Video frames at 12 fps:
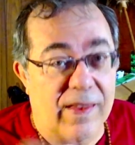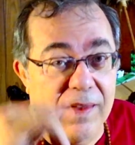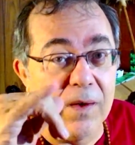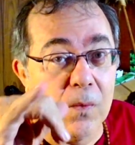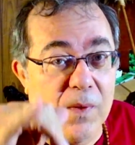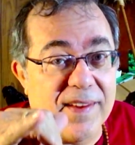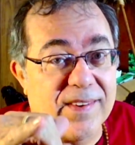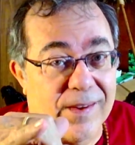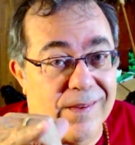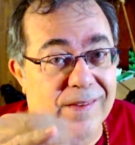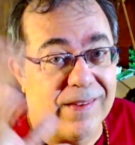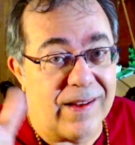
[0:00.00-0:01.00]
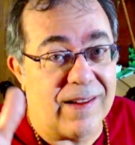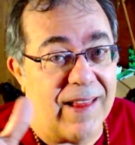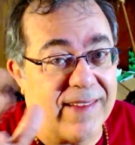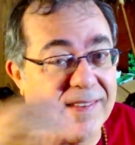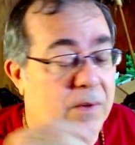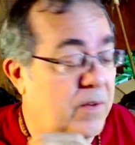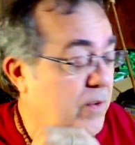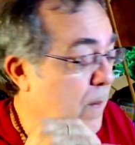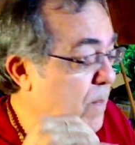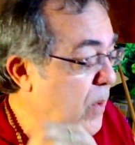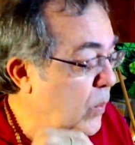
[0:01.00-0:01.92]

little whistle, the classic whistle.